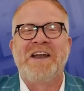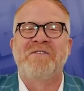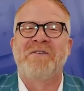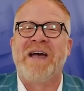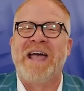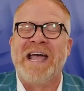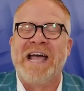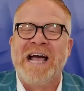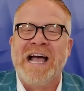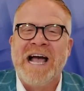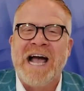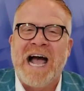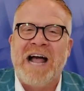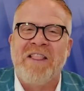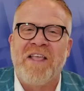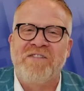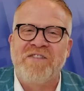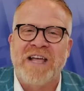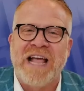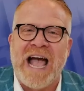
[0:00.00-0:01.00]
anyway, I
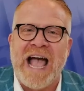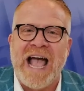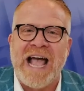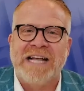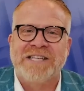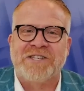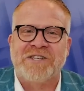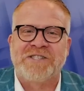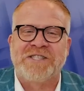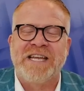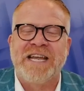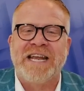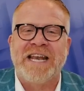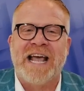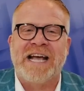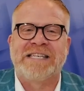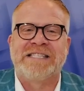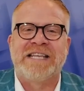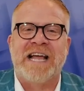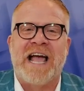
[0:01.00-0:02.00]
love you guys. I'll see you
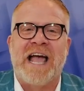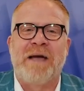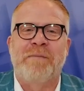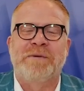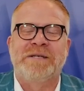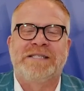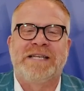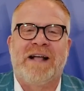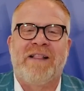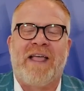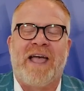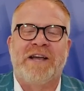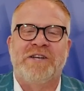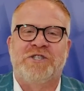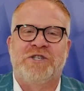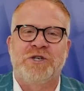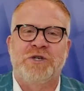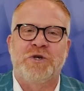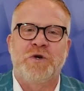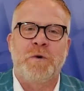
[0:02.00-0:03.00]
next time. Until I
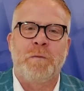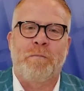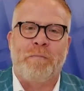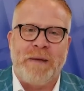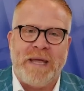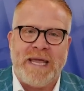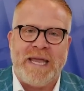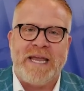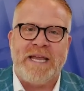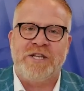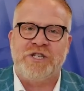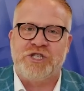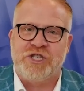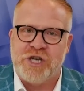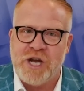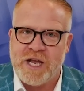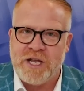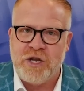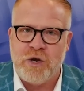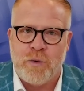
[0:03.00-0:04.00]
do, be
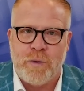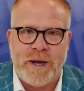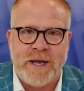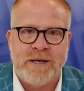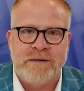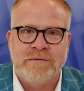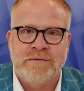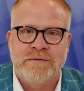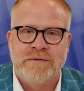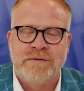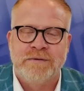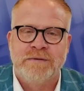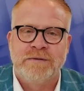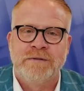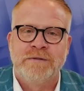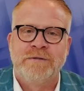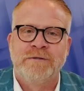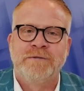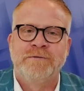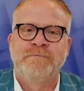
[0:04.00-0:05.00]
genuine.
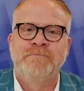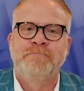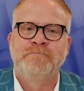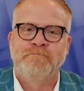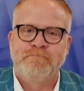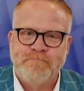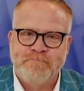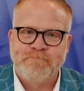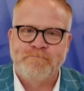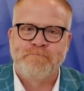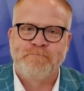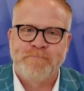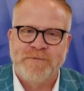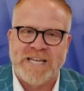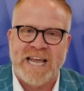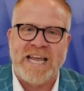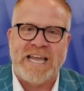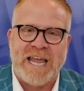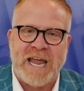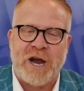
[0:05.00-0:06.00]

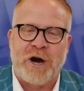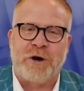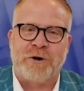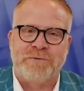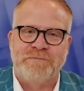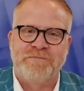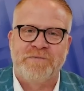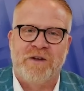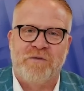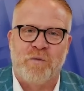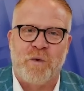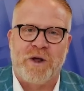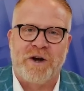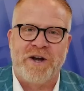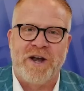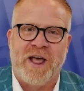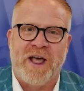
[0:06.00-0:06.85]
Take care of one